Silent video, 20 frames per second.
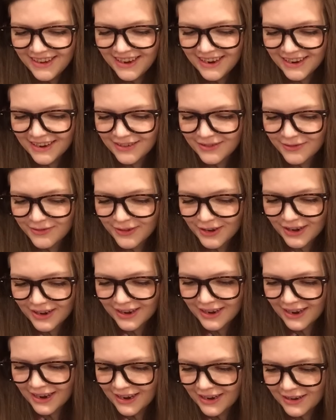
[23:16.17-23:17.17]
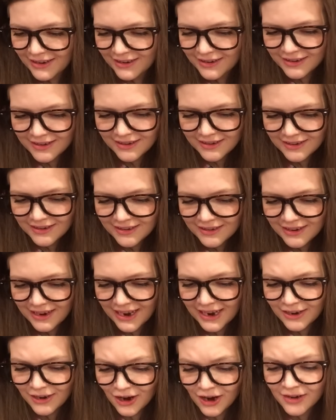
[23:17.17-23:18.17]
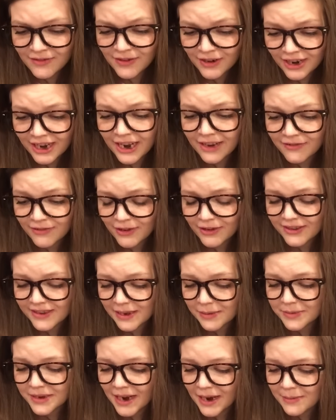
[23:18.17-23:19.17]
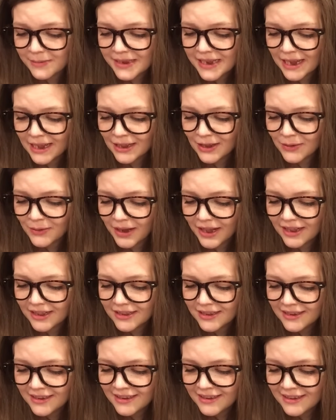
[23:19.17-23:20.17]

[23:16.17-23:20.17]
and for, and and are forgetful sometimes, L O L.